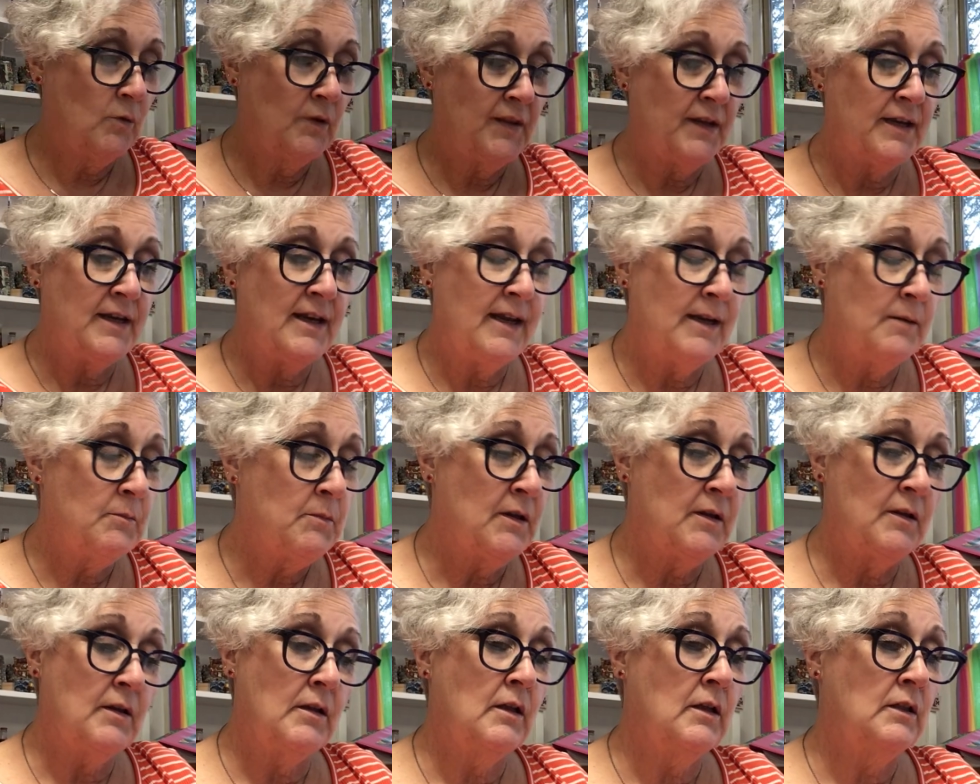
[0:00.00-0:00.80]
name
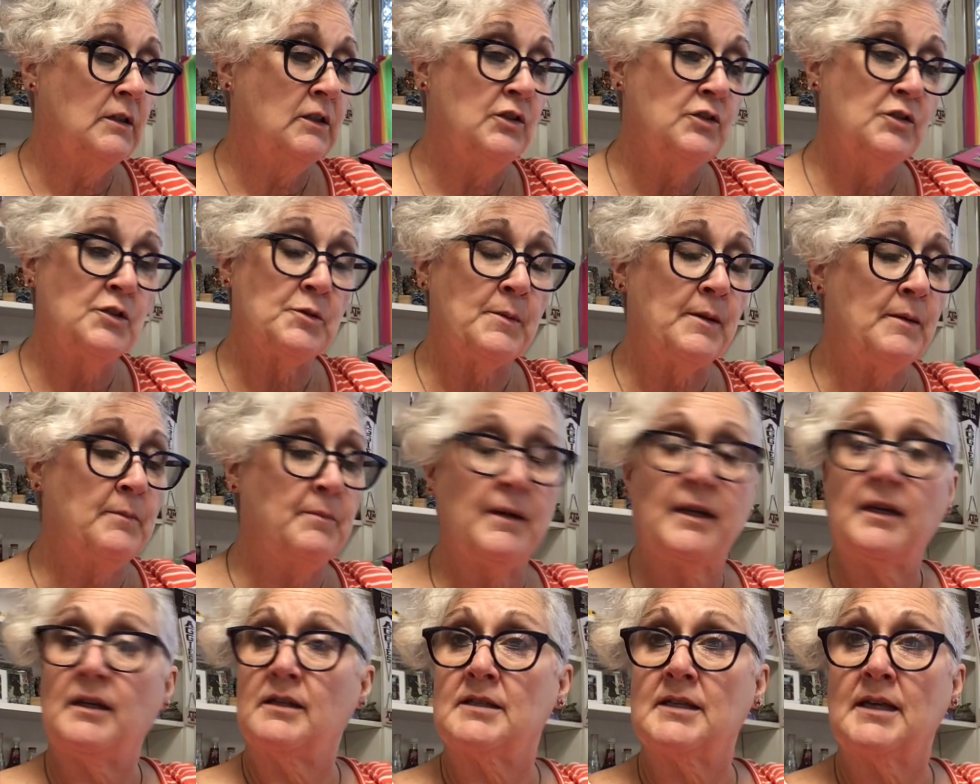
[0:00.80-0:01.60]
eludes me
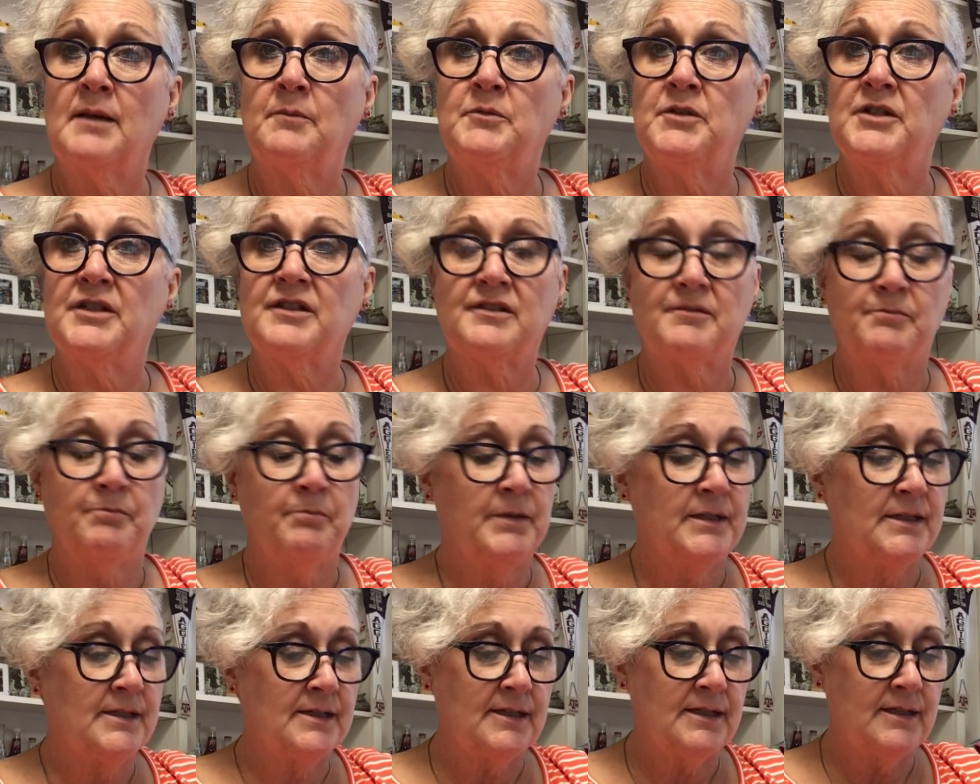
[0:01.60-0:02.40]
because I'm just
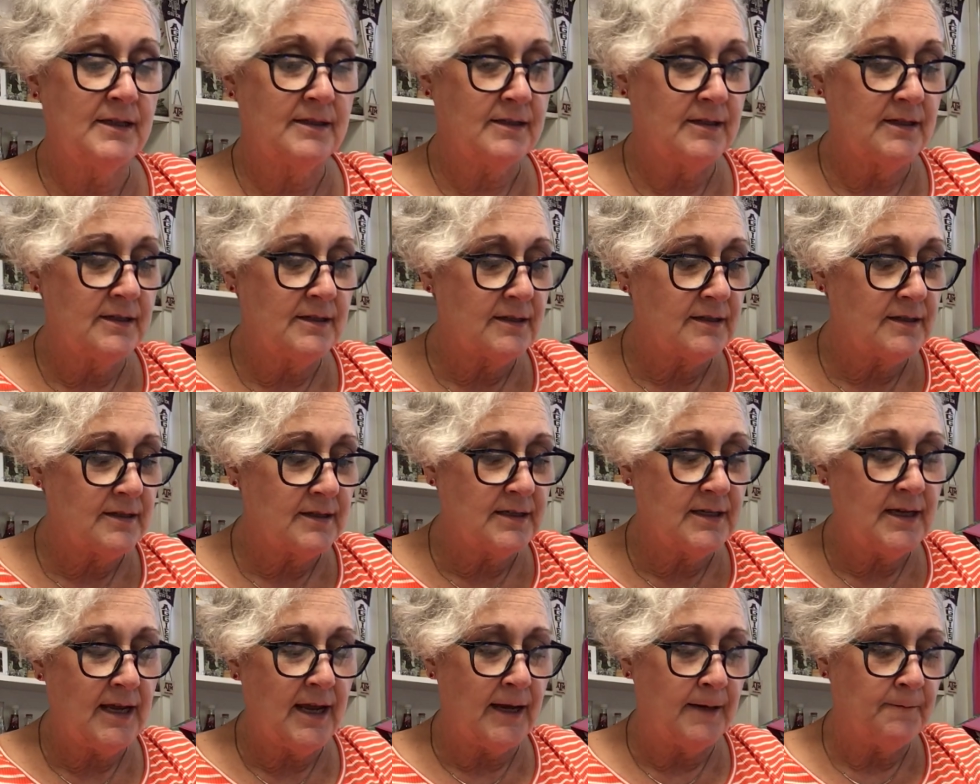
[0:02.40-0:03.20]
busy at the end of the
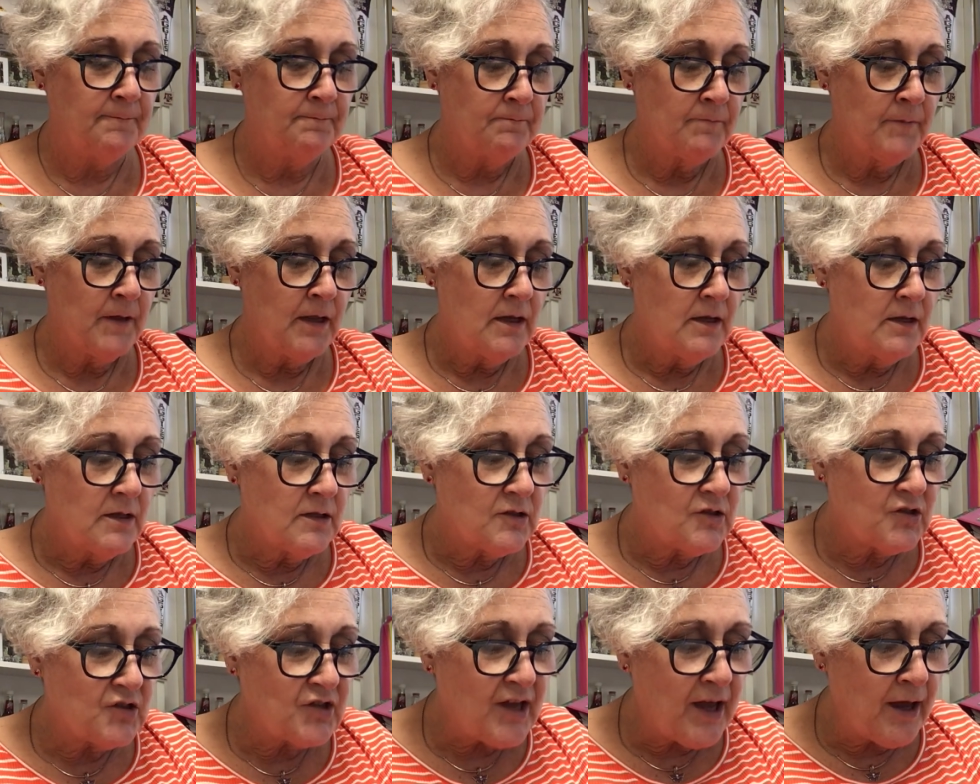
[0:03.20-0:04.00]
day.
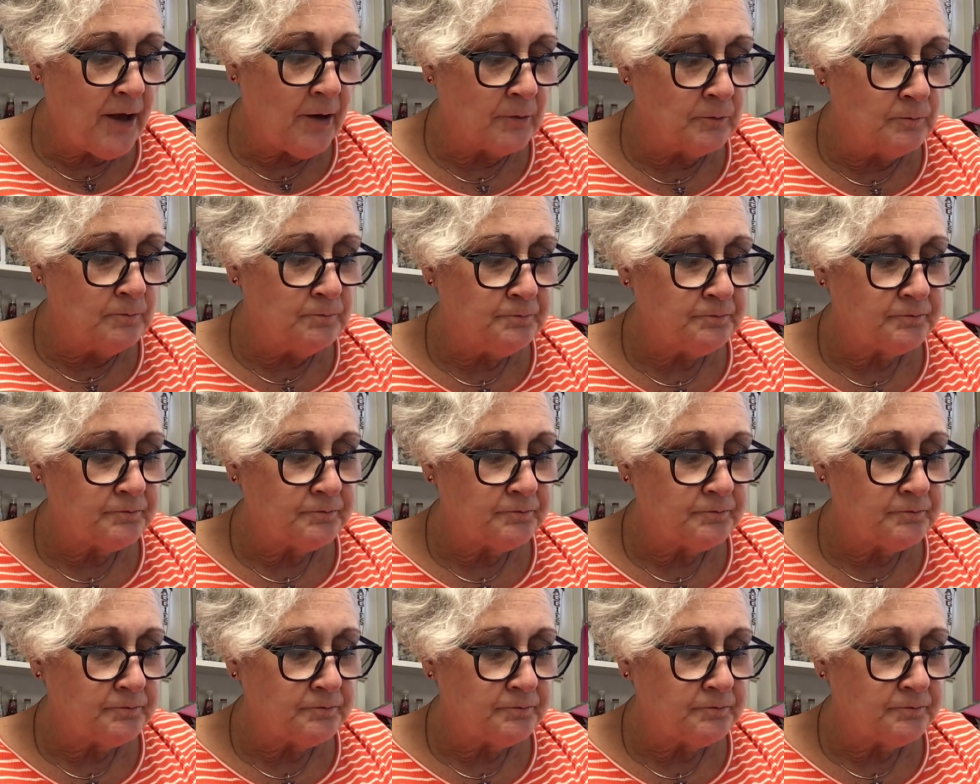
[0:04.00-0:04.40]
So,